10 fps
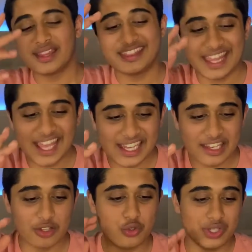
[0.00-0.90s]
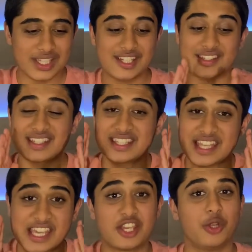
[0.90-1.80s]
then you need to
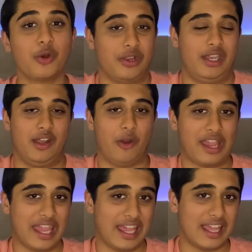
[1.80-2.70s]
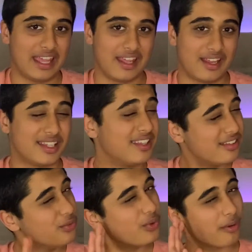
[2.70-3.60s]
secure it, okay? This
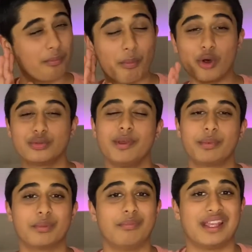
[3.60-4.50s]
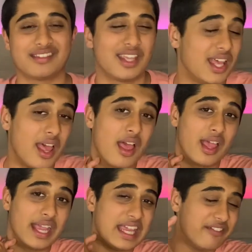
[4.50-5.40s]
is where most people miss.
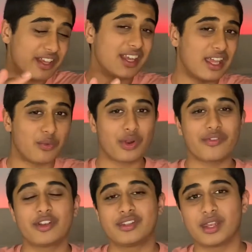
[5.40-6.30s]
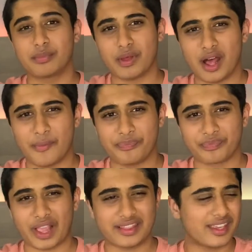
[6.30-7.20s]
Even in one of our setup,
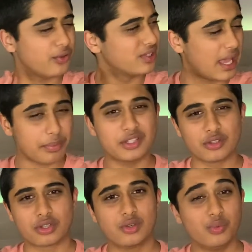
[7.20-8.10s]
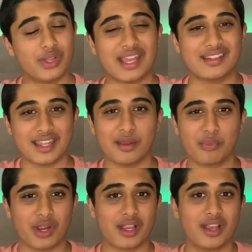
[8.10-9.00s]
I think it was episode 2, we had a setup where